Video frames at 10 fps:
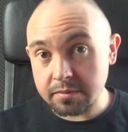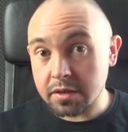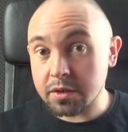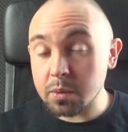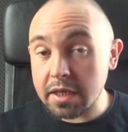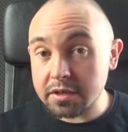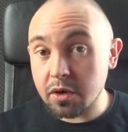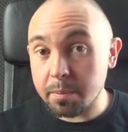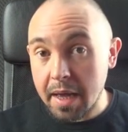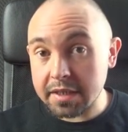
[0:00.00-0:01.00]
So let's go
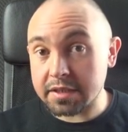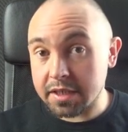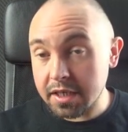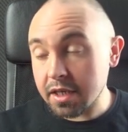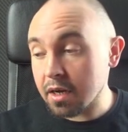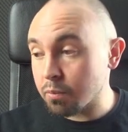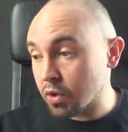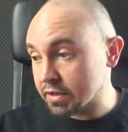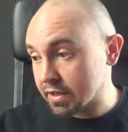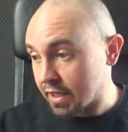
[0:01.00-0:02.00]
back to GitHub
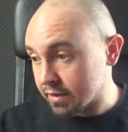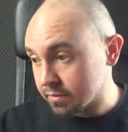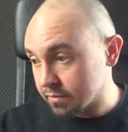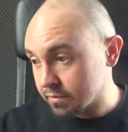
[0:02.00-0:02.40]
once again,